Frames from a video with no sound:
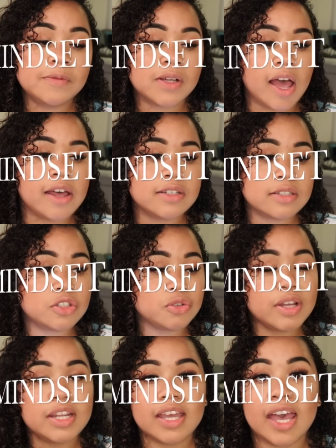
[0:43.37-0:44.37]
Guys,
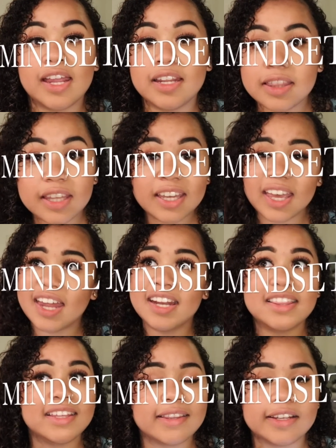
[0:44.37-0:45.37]
joining
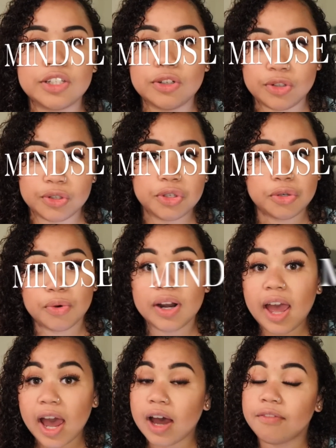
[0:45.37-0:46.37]
anything that you do, you want
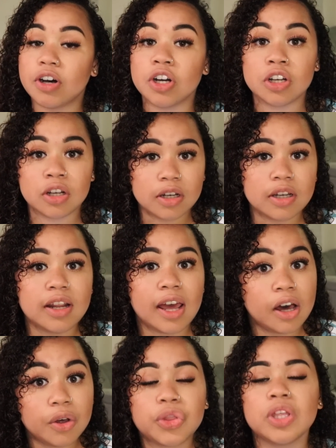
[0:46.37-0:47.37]
to have a good,
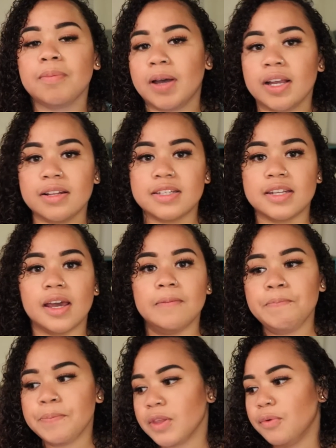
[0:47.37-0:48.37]
healthy mindset.